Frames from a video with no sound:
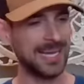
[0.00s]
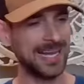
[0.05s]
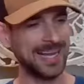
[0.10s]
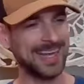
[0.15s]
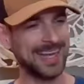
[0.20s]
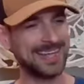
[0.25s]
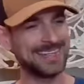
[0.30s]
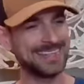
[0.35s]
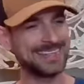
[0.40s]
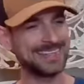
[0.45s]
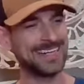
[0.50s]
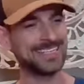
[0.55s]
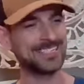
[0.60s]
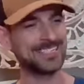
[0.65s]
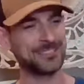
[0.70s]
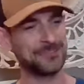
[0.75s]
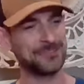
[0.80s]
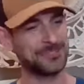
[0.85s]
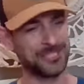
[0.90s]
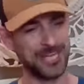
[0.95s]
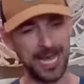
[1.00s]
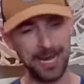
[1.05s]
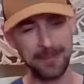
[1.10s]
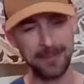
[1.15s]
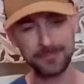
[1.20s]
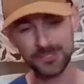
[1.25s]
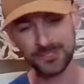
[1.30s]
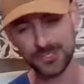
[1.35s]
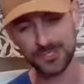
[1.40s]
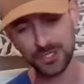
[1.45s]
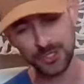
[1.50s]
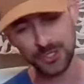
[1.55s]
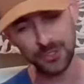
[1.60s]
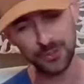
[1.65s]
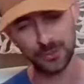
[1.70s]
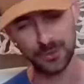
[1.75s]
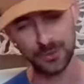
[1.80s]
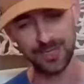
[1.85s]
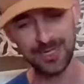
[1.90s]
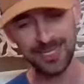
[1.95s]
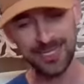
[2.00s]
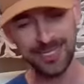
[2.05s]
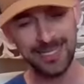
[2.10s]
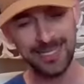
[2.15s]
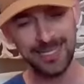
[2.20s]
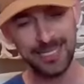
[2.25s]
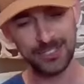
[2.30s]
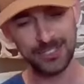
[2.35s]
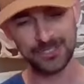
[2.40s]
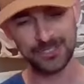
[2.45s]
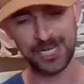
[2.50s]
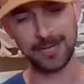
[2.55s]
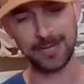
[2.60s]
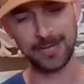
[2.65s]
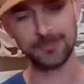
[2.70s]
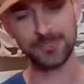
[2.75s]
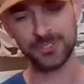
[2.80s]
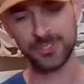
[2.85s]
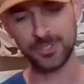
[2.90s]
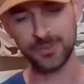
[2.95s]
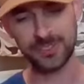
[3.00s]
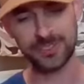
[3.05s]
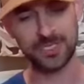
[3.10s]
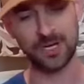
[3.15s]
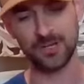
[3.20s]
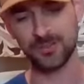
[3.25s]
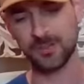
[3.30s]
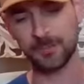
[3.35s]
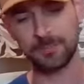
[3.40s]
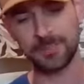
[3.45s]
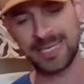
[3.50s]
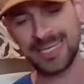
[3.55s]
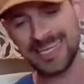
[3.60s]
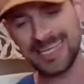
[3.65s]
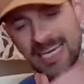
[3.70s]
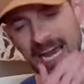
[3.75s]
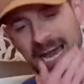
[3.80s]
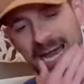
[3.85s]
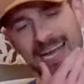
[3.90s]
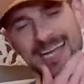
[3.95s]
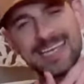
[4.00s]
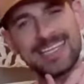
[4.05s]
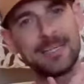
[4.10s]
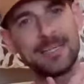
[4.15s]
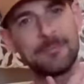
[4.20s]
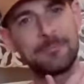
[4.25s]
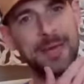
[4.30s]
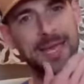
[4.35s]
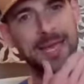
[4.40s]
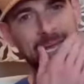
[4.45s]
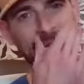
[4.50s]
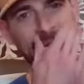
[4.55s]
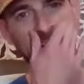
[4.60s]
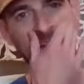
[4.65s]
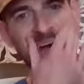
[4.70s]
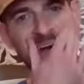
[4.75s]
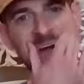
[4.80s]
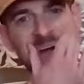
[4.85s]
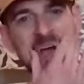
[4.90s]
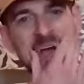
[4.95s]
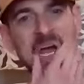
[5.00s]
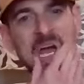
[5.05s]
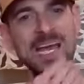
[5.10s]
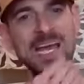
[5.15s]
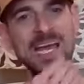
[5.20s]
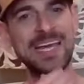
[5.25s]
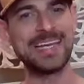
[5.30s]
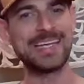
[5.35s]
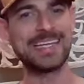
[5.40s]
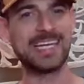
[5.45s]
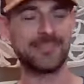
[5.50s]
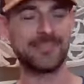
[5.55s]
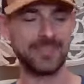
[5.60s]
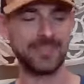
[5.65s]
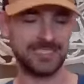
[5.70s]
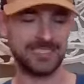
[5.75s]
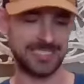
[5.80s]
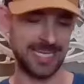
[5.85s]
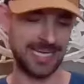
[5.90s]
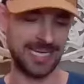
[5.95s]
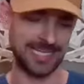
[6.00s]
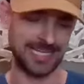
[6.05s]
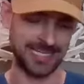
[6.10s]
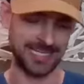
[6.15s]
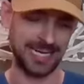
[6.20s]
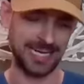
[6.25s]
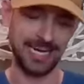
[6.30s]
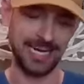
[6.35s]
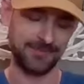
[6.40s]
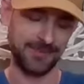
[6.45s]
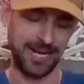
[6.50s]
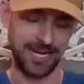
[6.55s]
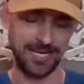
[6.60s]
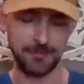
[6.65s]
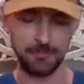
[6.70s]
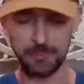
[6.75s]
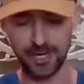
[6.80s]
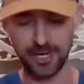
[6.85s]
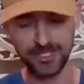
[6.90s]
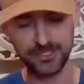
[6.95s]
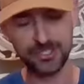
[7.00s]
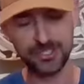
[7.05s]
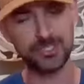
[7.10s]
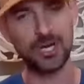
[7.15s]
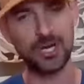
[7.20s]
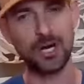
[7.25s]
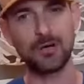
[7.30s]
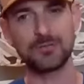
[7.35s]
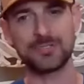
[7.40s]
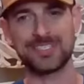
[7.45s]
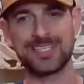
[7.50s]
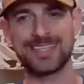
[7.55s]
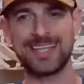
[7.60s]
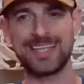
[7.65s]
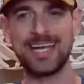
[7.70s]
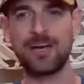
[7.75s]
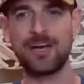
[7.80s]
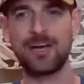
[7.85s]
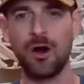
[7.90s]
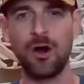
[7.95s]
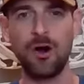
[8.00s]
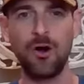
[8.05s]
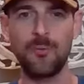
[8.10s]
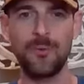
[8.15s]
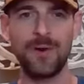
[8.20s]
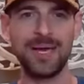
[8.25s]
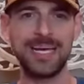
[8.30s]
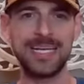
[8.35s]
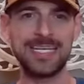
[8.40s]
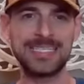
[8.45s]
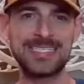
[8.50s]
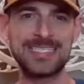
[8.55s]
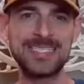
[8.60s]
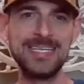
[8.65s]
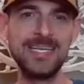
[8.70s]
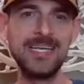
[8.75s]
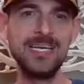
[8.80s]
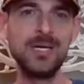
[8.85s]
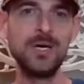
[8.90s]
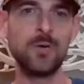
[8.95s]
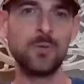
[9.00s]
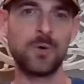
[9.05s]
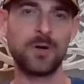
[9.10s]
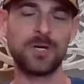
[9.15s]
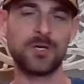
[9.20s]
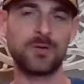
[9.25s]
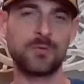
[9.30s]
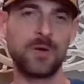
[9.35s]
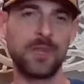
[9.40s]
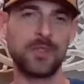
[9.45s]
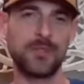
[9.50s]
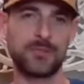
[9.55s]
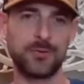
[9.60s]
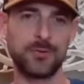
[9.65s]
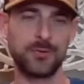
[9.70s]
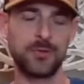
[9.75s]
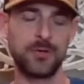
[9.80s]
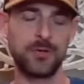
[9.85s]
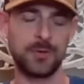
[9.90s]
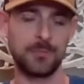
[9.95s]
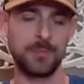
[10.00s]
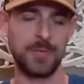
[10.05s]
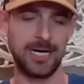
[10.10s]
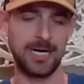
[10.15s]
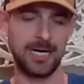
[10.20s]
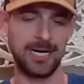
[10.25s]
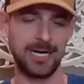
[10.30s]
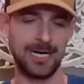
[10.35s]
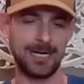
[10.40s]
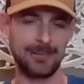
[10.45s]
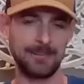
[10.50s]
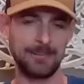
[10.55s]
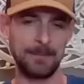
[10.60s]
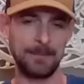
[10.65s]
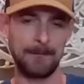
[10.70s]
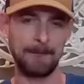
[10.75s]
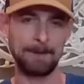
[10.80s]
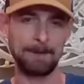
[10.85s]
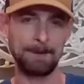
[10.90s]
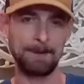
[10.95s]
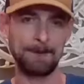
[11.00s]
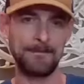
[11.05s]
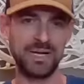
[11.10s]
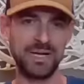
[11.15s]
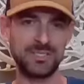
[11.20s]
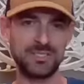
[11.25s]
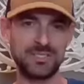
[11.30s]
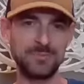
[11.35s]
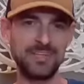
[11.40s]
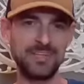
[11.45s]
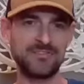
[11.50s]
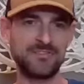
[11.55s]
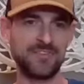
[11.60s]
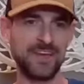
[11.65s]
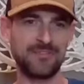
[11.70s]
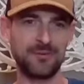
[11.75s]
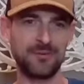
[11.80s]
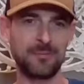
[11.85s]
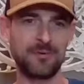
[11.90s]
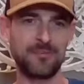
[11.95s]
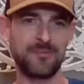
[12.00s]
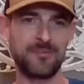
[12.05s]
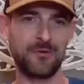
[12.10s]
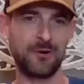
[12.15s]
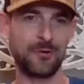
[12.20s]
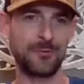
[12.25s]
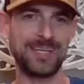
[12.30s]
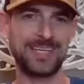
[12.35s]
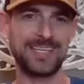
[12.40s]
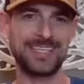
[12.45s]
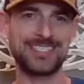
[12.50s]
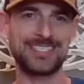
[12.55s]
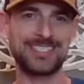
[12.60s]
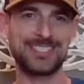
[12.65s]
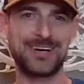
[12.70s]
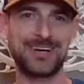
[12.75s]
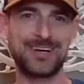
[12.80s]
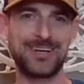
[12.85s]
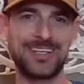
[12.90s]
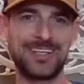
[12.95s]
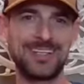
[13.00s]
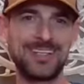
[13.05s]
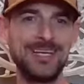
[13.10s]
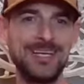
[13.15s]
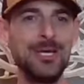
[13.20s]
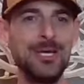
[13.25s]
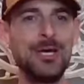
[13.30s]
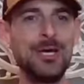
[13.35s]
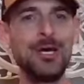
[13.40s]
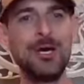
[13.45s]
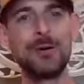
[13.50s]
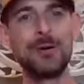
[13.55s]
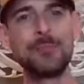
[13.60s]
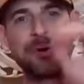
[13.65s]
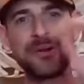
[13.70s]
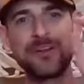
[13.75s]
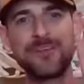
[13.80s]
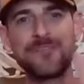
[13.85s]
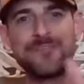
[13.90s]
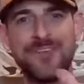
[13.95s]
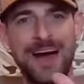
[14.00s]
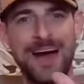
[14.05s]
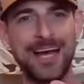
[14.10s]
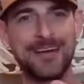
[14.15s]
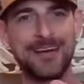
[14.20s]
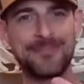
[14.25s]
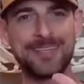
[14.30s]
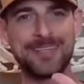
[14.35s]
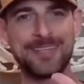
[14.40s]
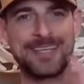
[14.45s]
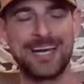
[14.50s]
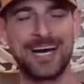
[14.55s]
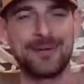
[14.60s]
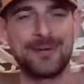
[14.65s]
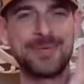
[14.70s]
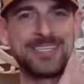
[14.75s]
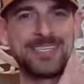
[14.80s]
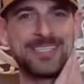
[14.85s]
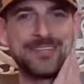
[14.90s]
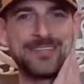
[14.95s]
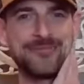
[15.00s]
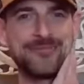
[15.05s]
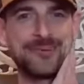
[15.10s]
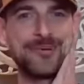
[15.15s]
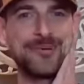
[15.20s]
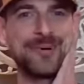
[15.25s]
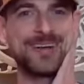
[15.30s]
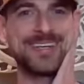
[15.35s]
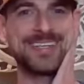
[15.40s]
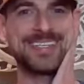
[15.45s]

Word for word: And uh, so chapter two, chapter two is called the peacock and the panda in give and take. And I have got a bunch of notes, and like always, we're going to run through them. Um, but do me a favor before we get started, put a five in the comments if you are